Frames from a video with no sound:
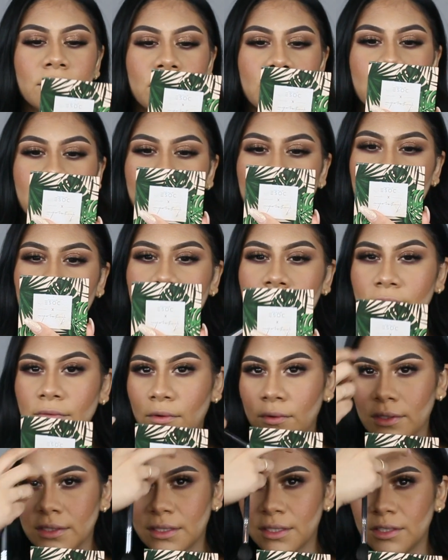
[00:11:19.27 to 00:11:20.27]
So I'm kind of
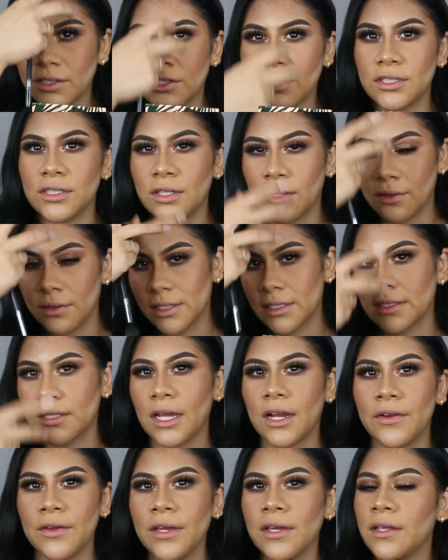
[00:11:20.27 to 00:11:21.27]
focusing just on this
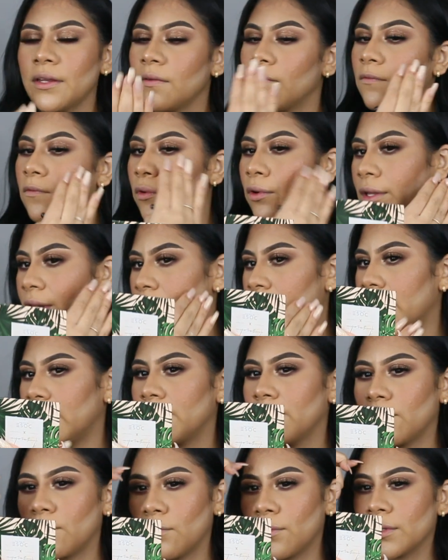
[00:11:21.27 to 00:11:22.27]
area and avoiding,
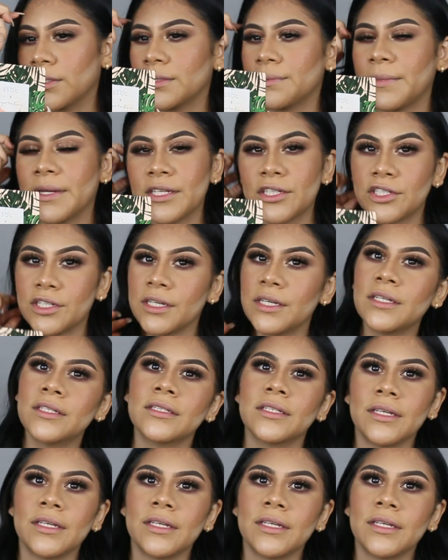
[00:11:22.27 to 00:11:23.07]
of course, my cheeks.